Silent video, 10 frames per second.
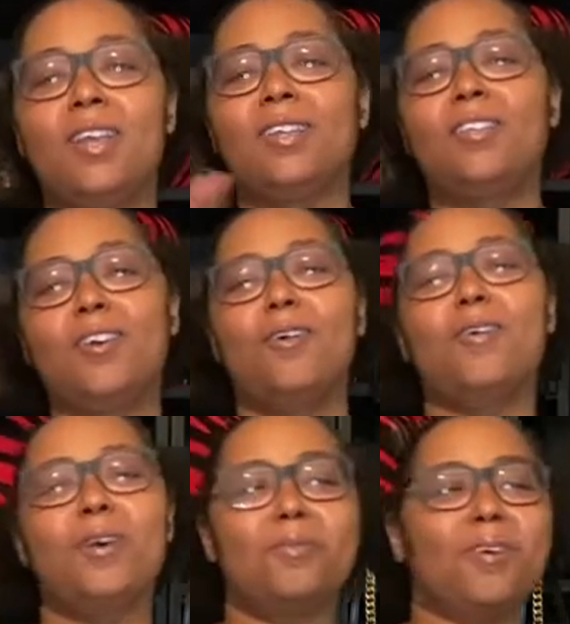So
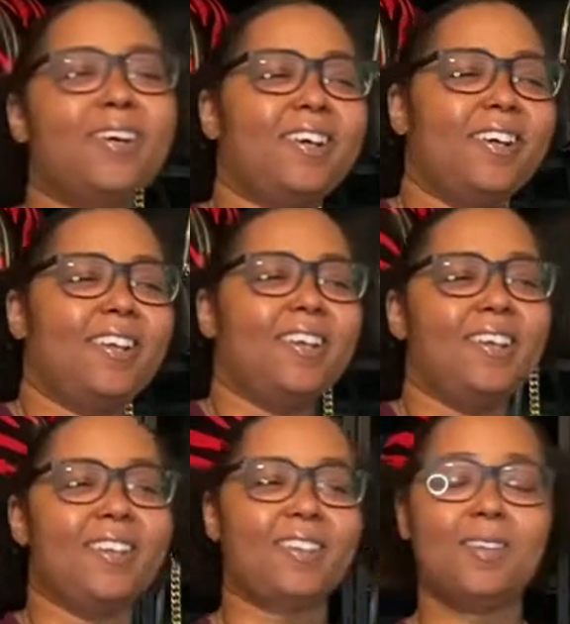I want
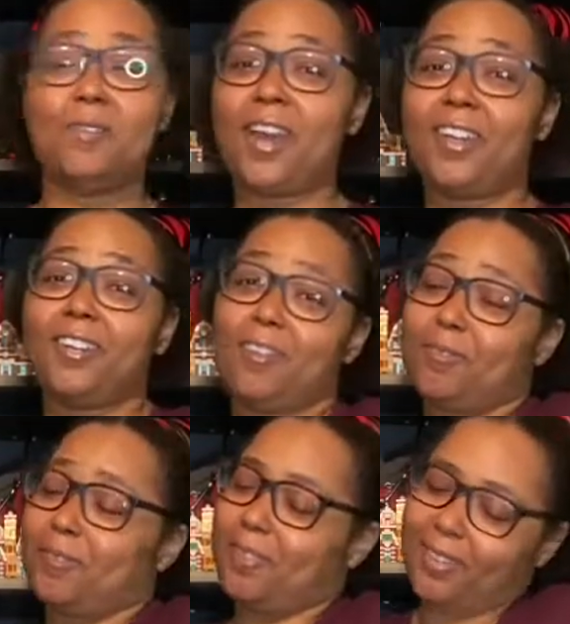to see what I can
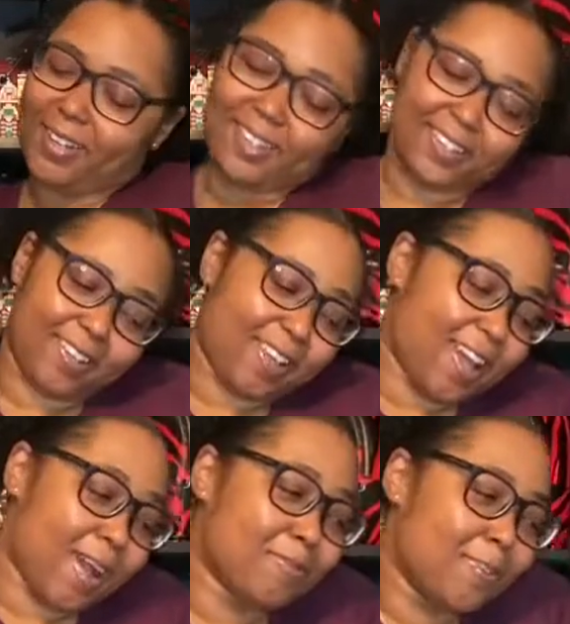do. So let's see.
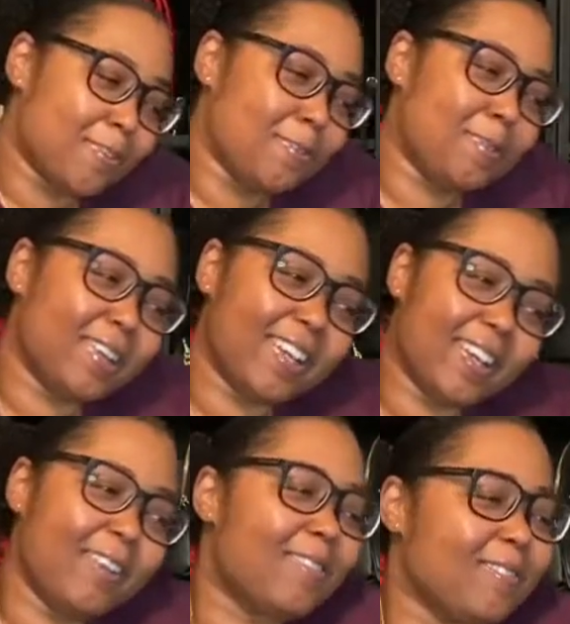I'm going to do one
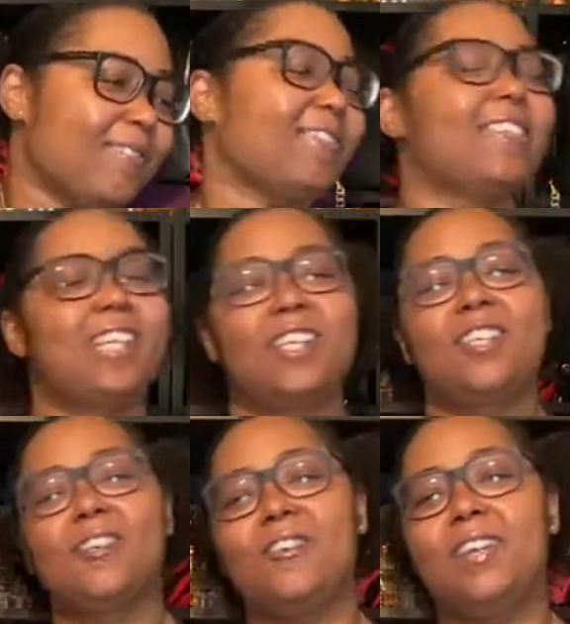now.
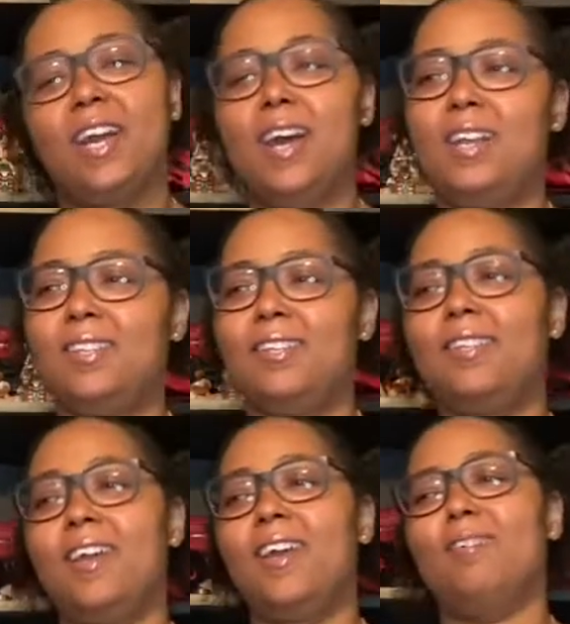Show you guys
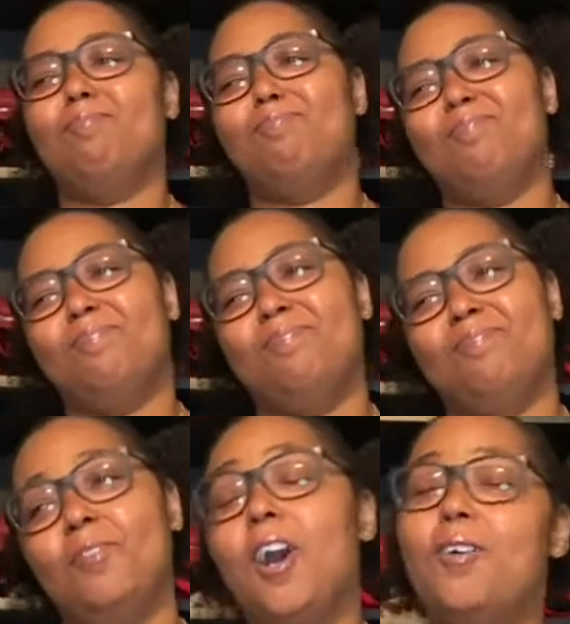that,
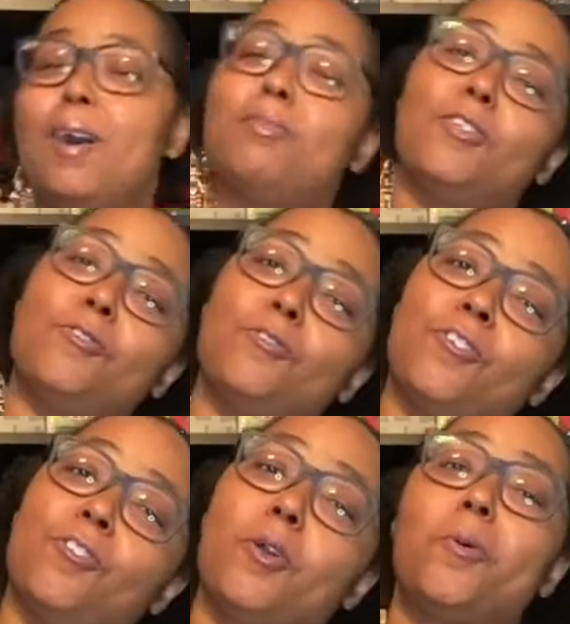well, I'm still going to
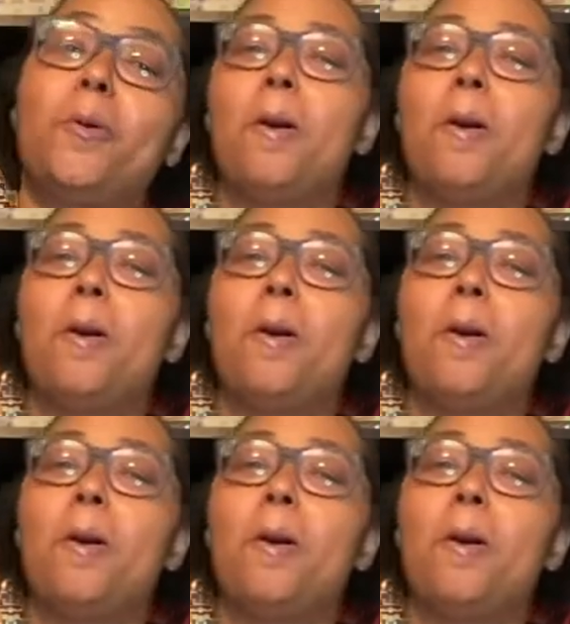struggle.